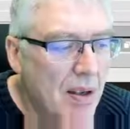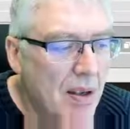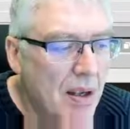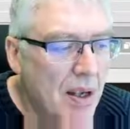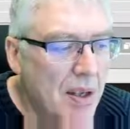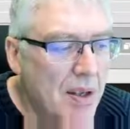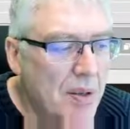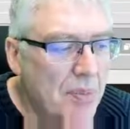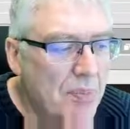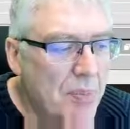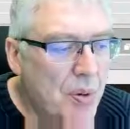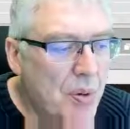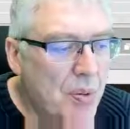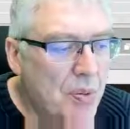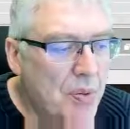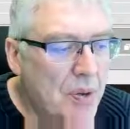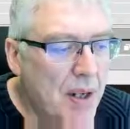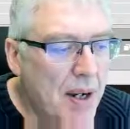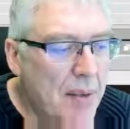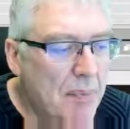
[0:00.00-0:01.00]
And the
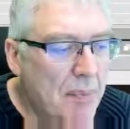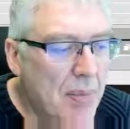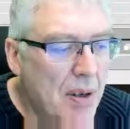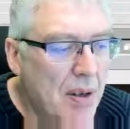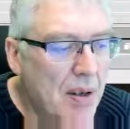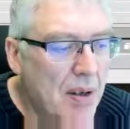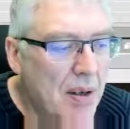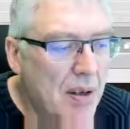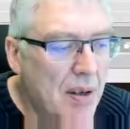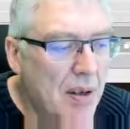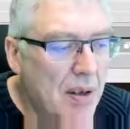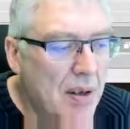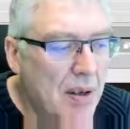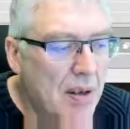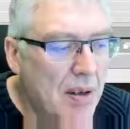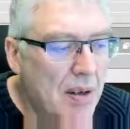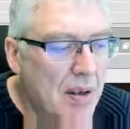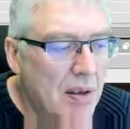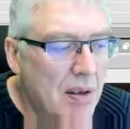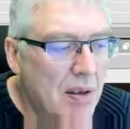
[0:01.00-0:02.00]
program
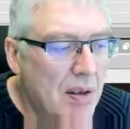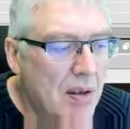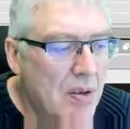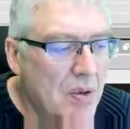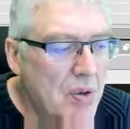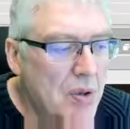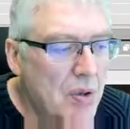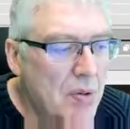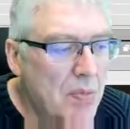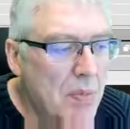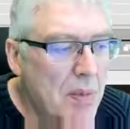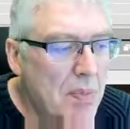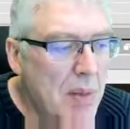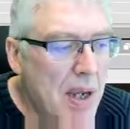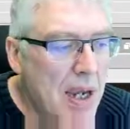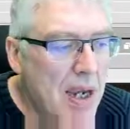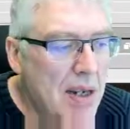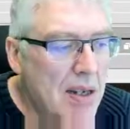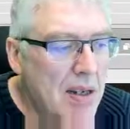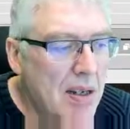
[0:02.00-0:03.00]
should be
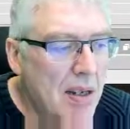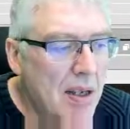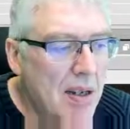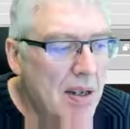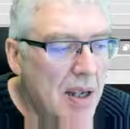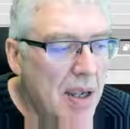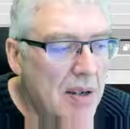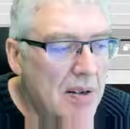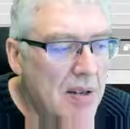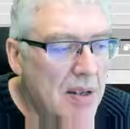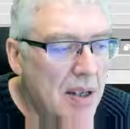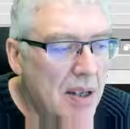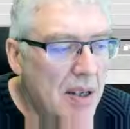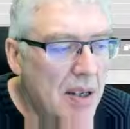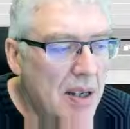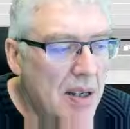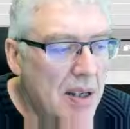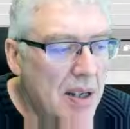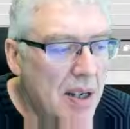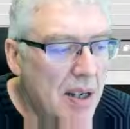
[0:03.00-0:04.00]
made and enter
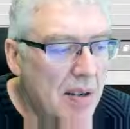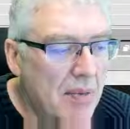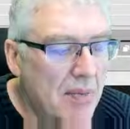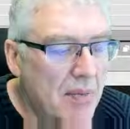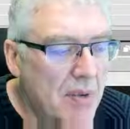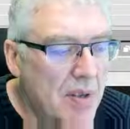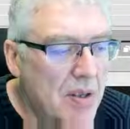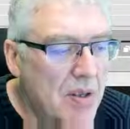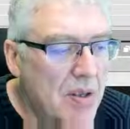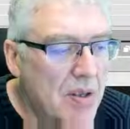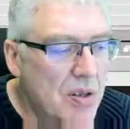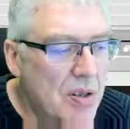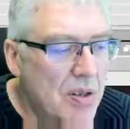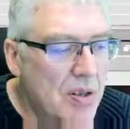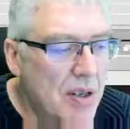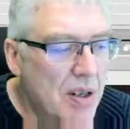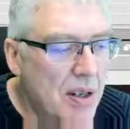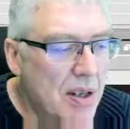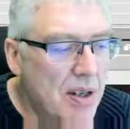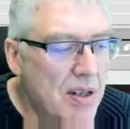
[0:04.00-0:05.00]
in here. This is just
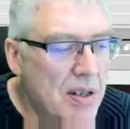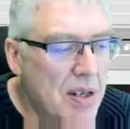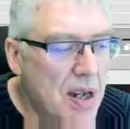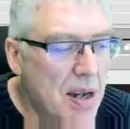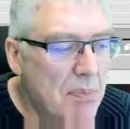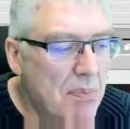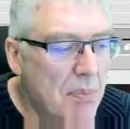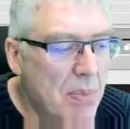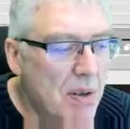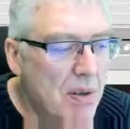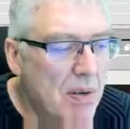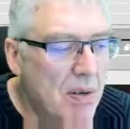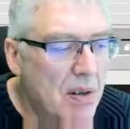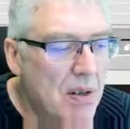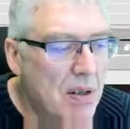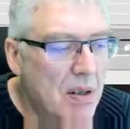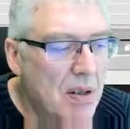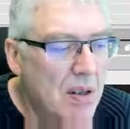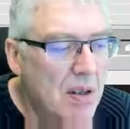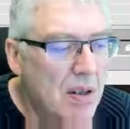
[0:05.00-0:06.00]
an example.
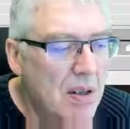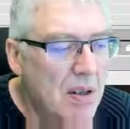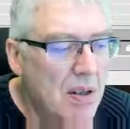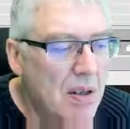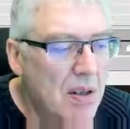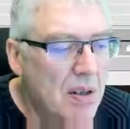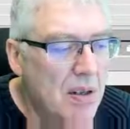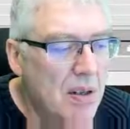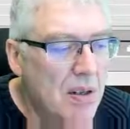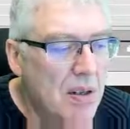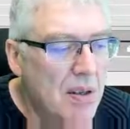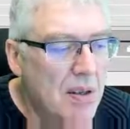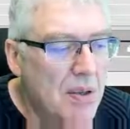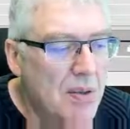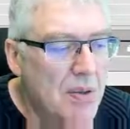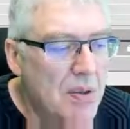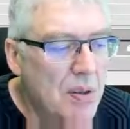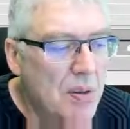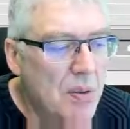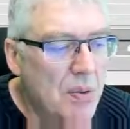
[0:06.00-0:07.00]

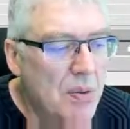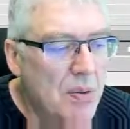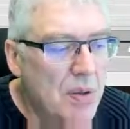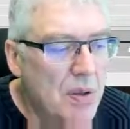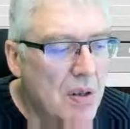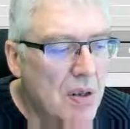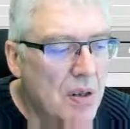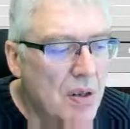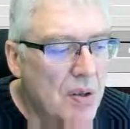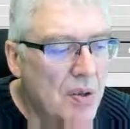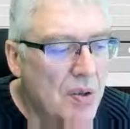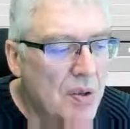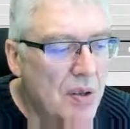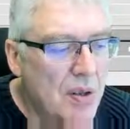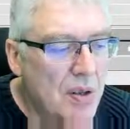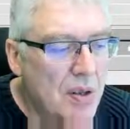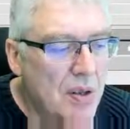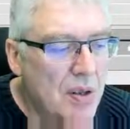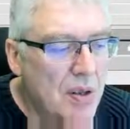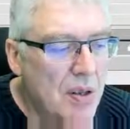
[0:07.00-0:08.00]
So
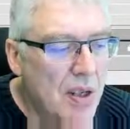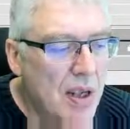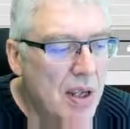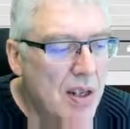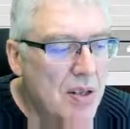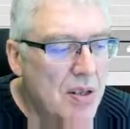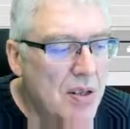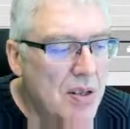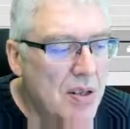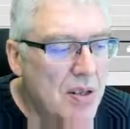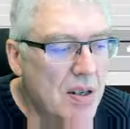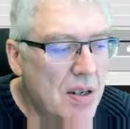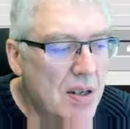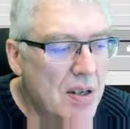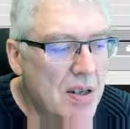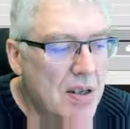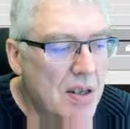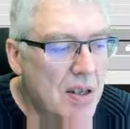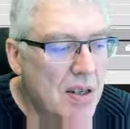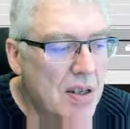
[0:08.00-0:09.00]
the
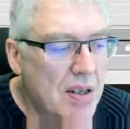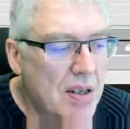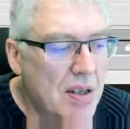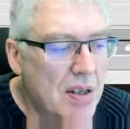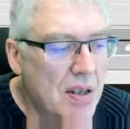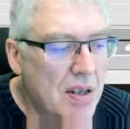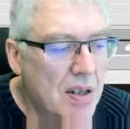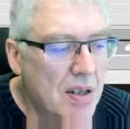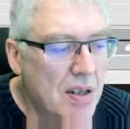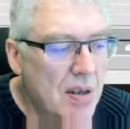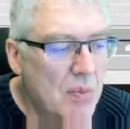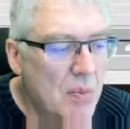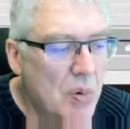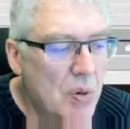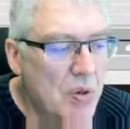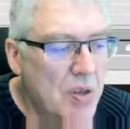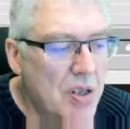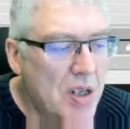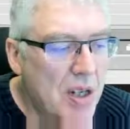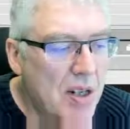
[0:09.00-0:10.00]
exercise is the
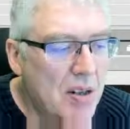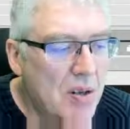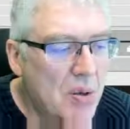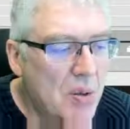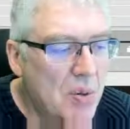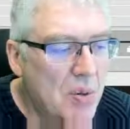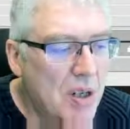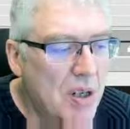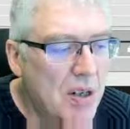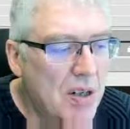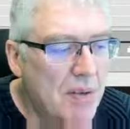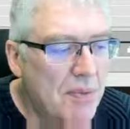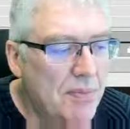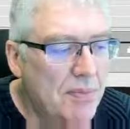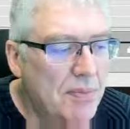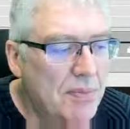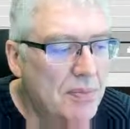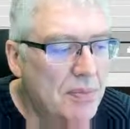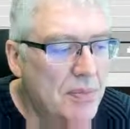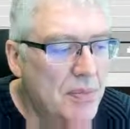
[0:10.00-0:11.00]
Morse encoder
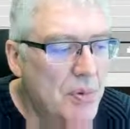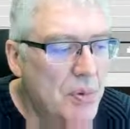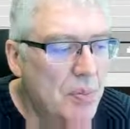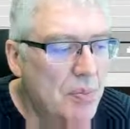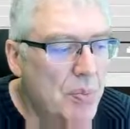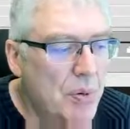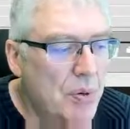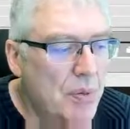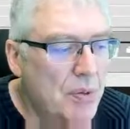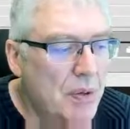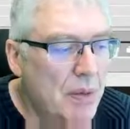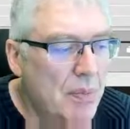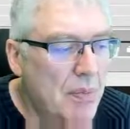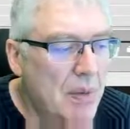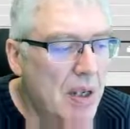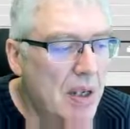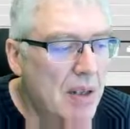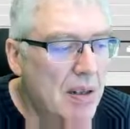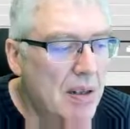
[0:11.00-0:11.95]
to program that.